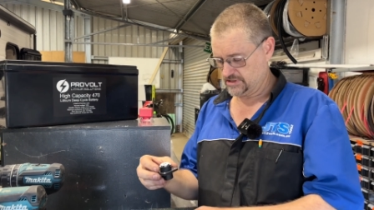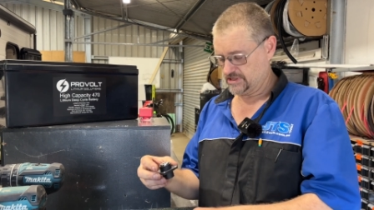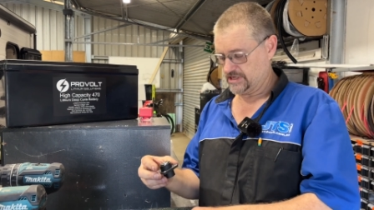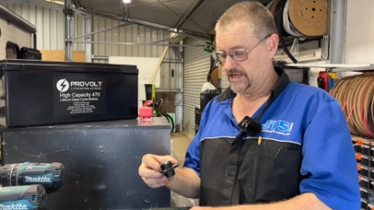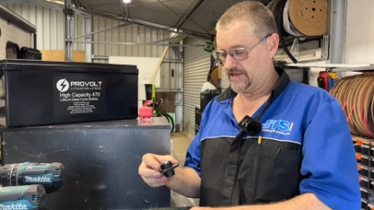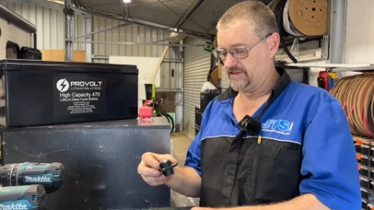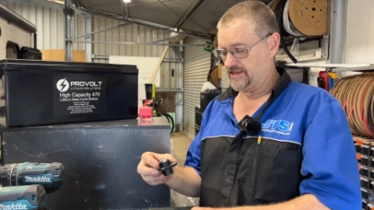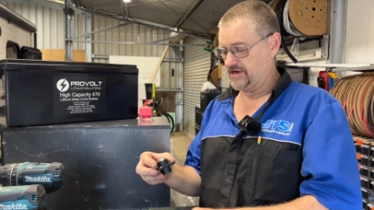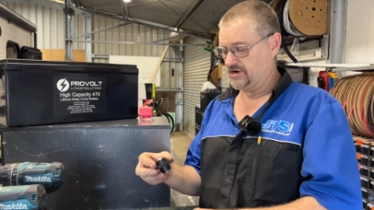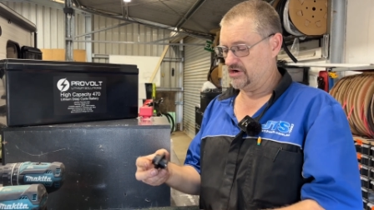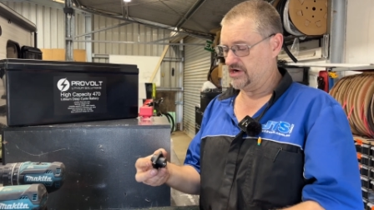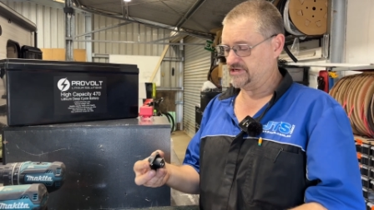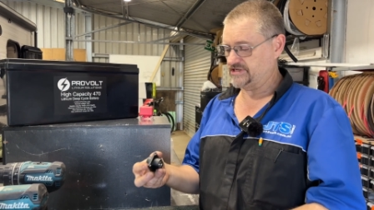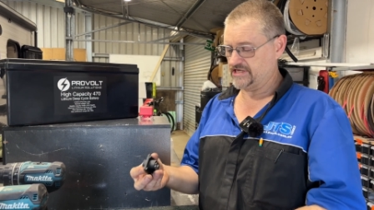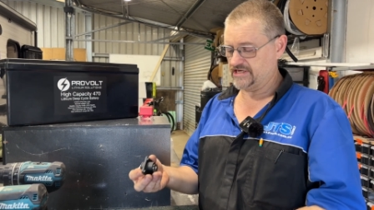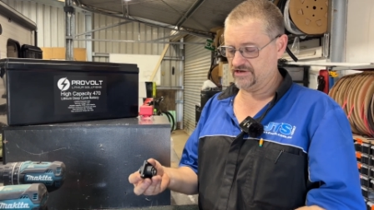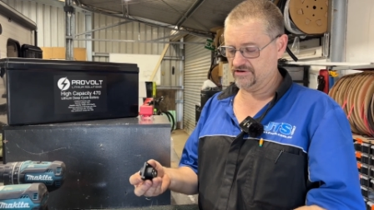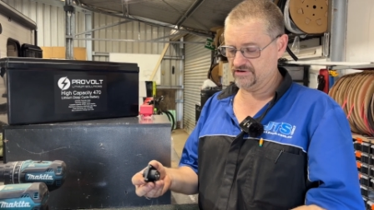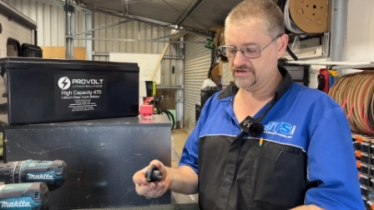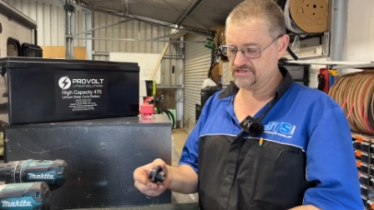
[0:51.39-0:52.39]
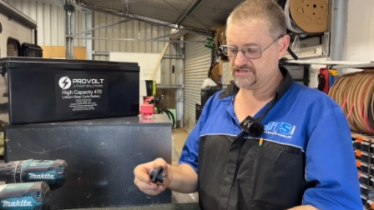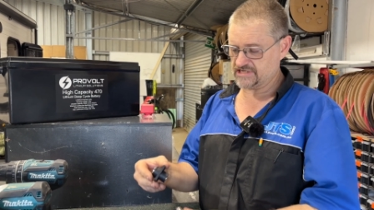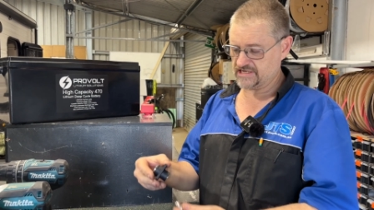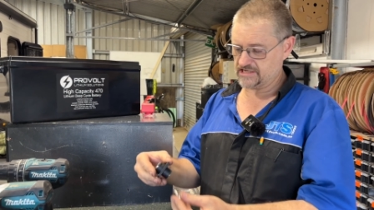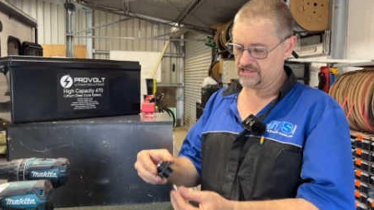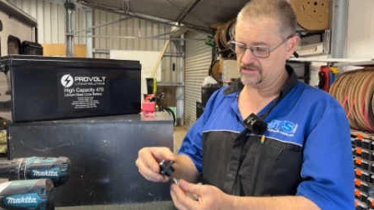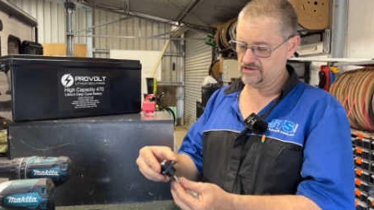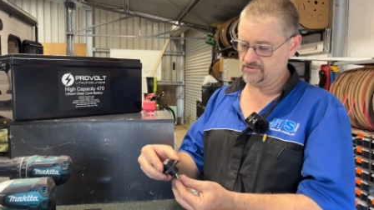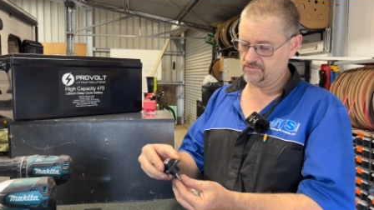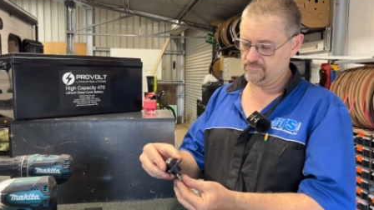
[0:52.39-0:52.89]
And the idea is that
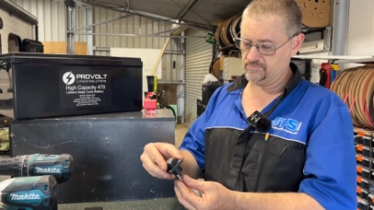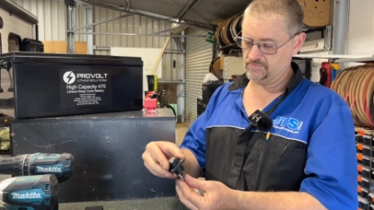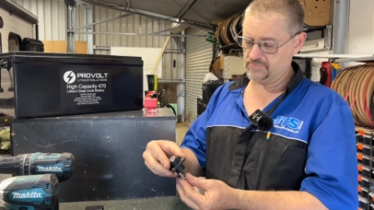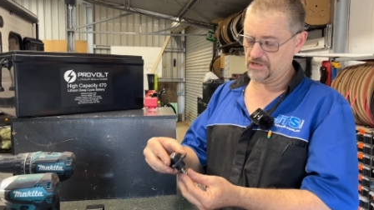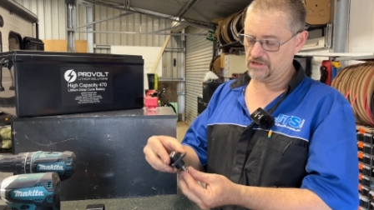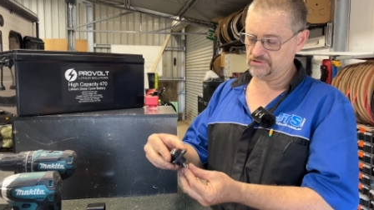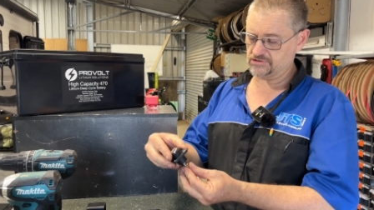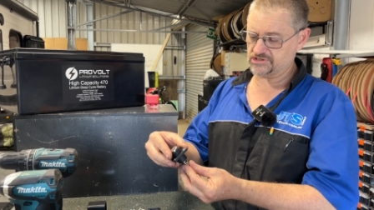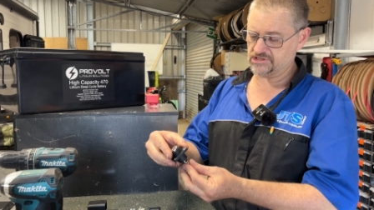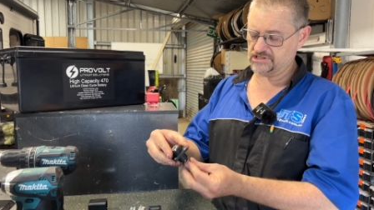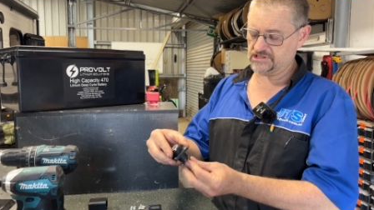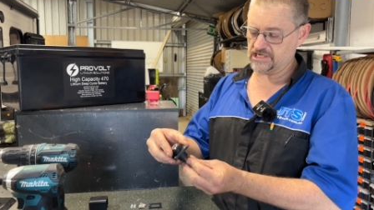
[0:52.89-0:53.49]
you bolt your